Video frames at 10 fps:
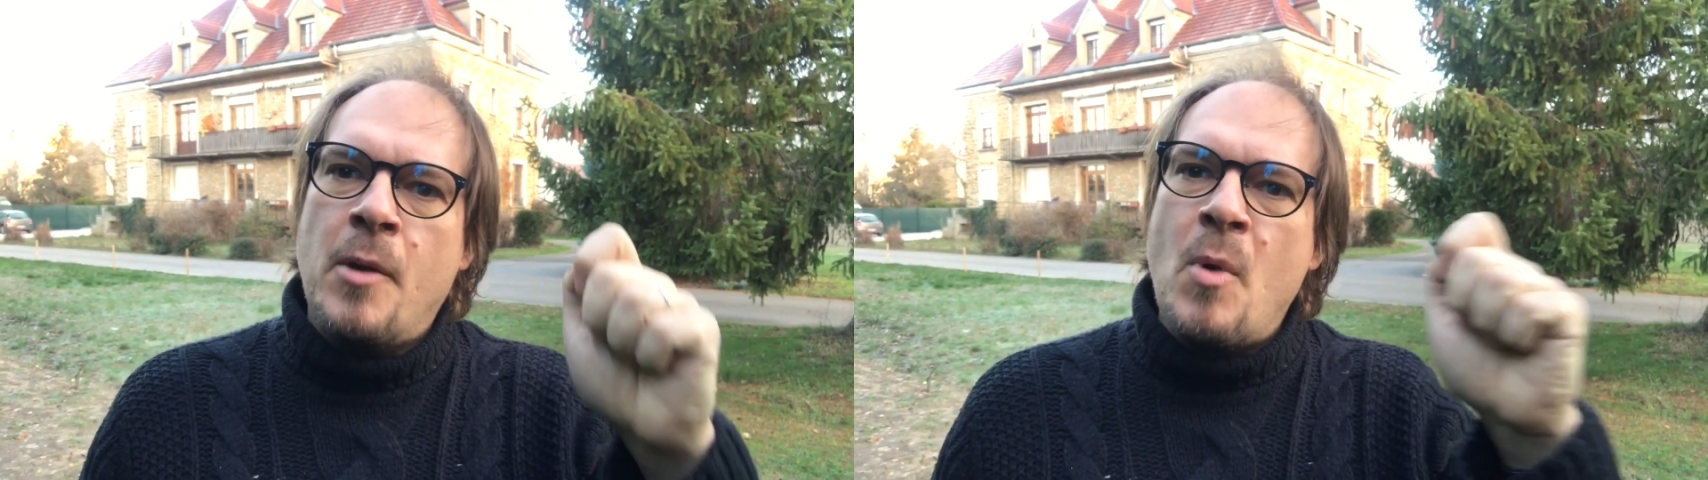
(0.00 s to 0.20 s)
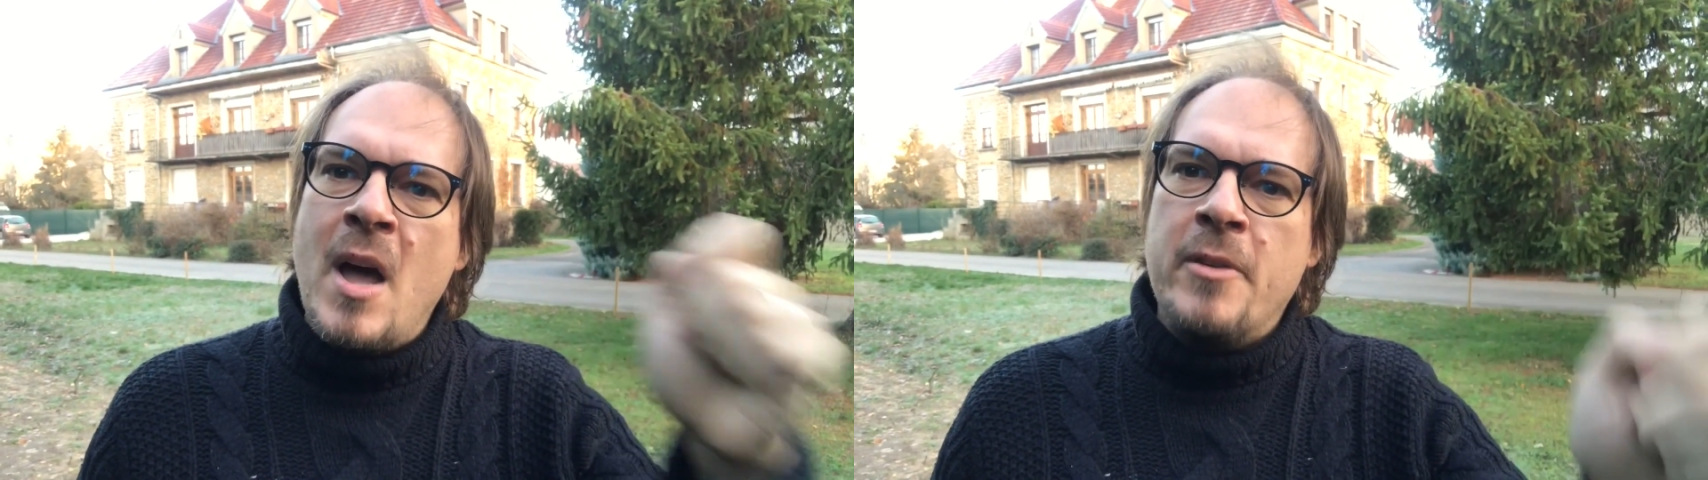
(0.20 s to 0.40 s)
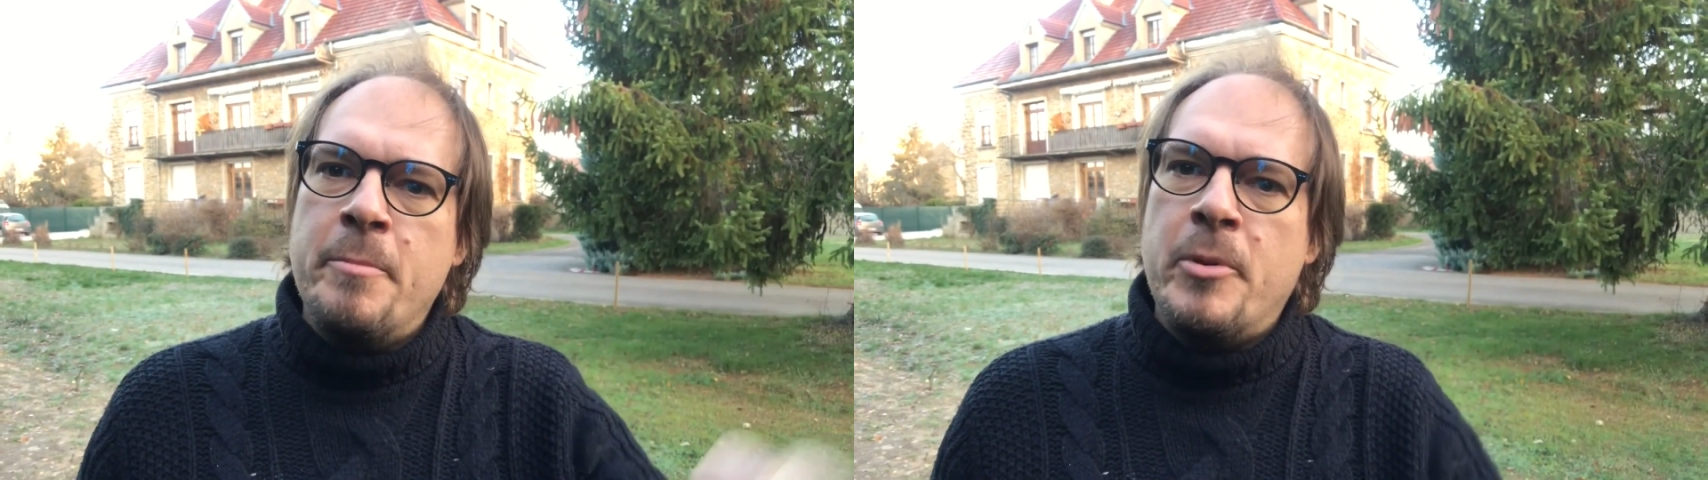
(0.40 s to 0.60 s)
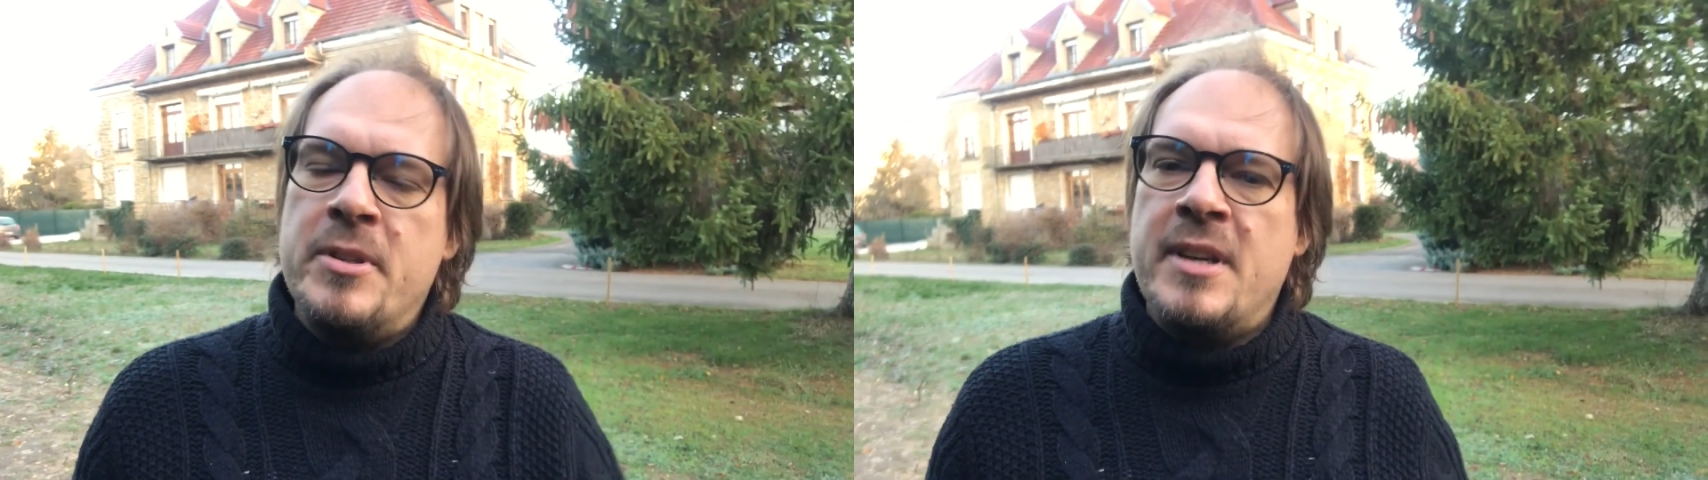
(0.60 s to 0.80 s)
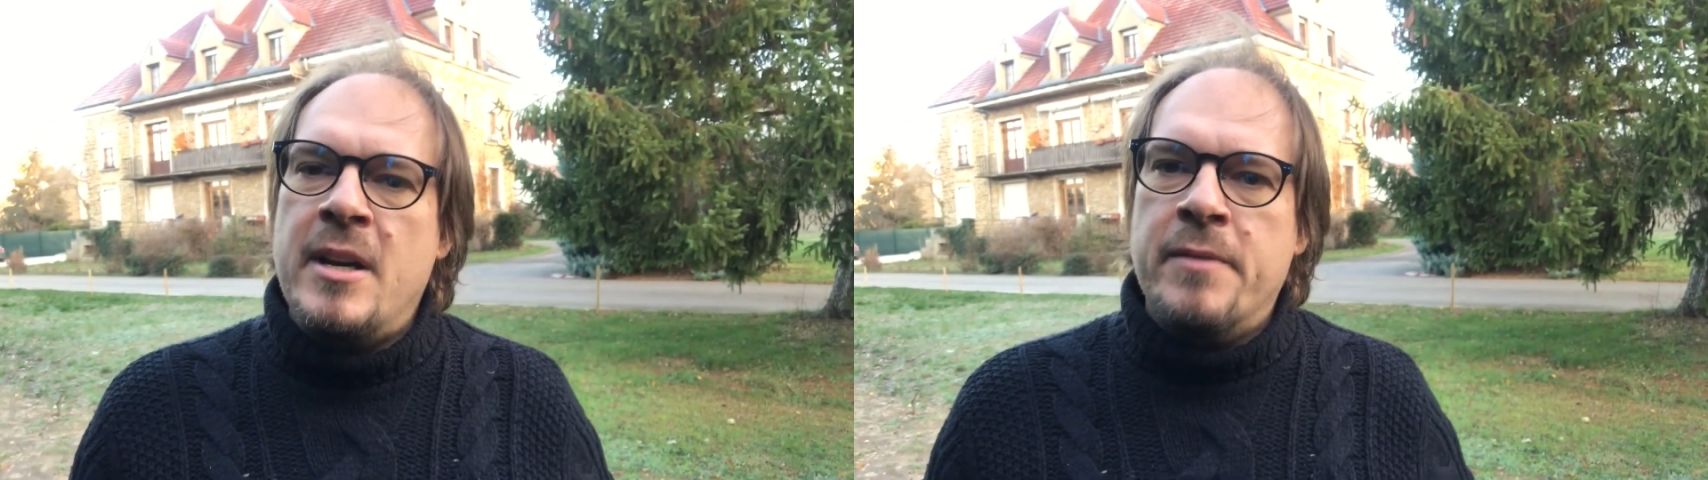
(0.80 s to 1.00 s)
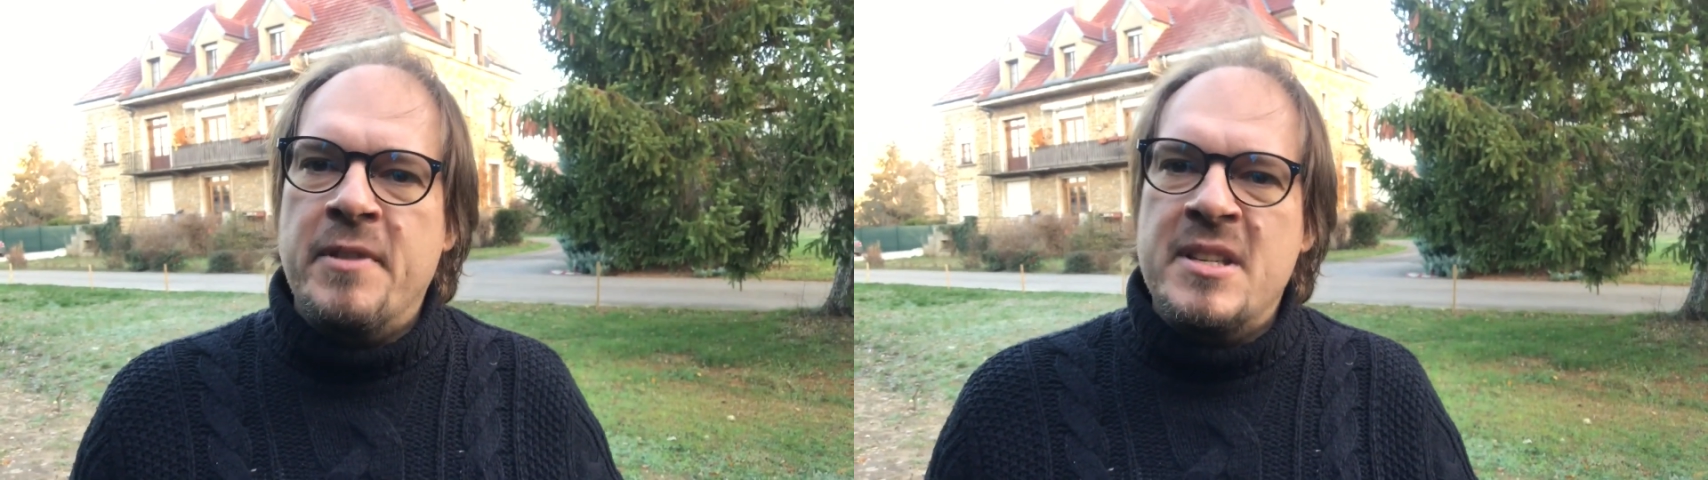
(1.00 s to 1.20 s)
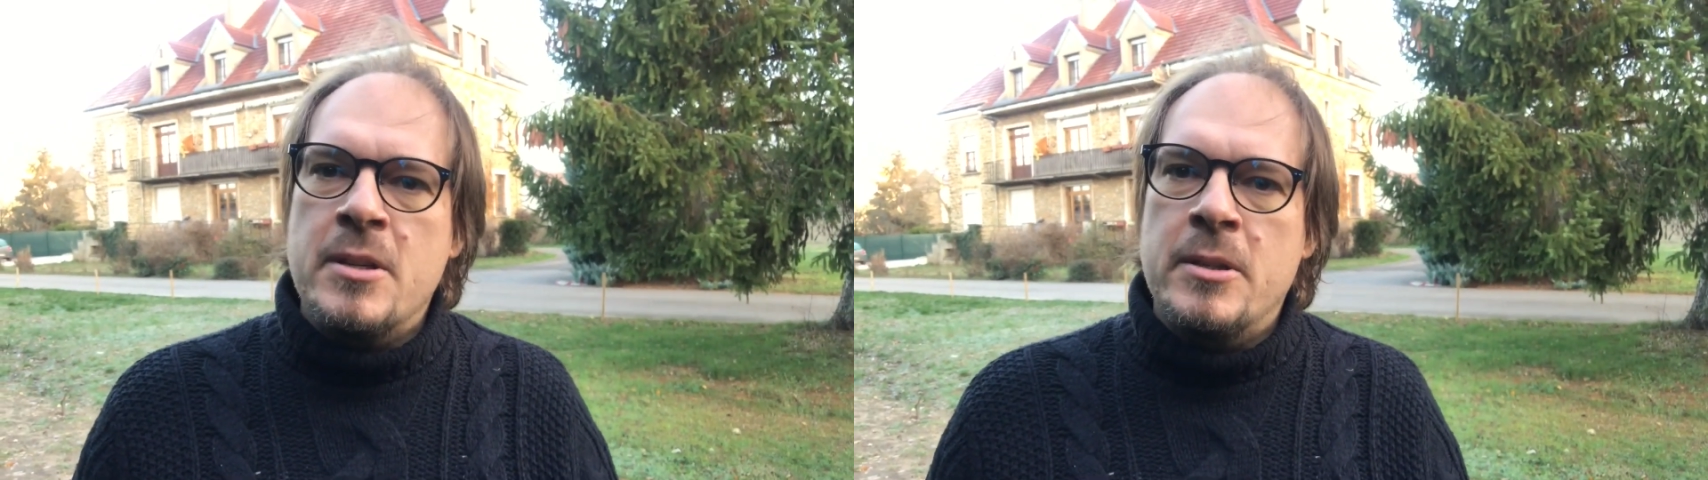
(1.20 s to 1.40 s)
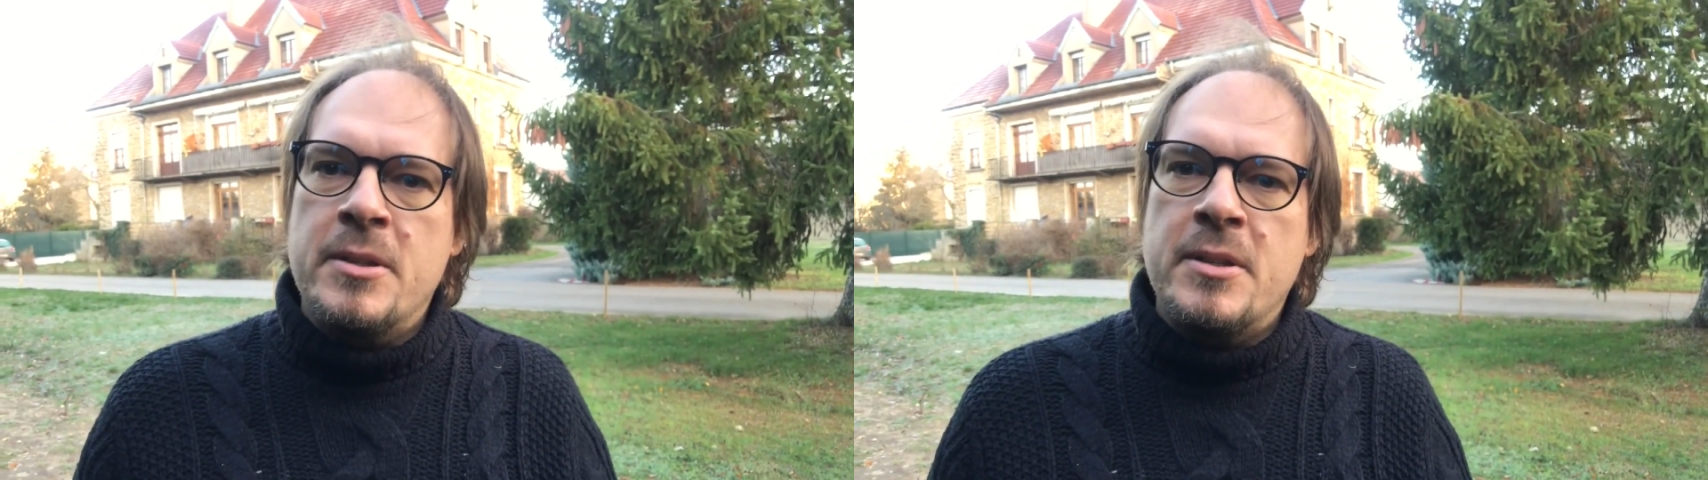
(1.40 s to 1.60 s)
a 100% of
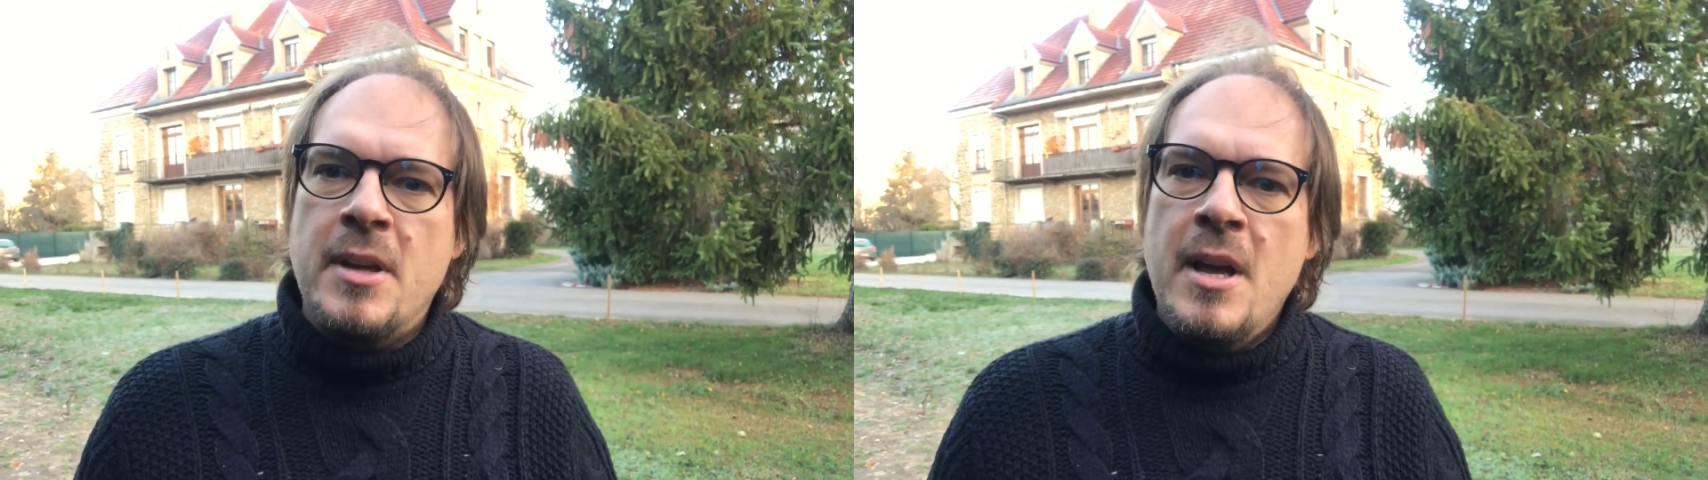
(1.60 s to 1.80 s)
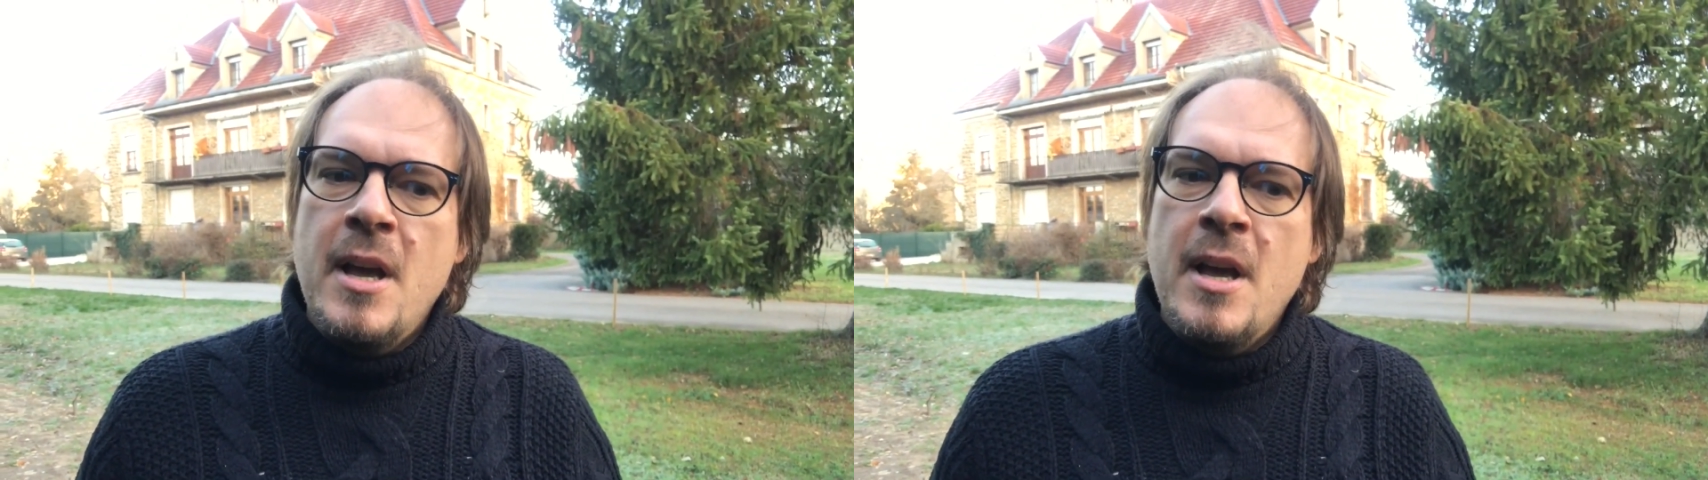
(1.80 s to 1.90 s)
results.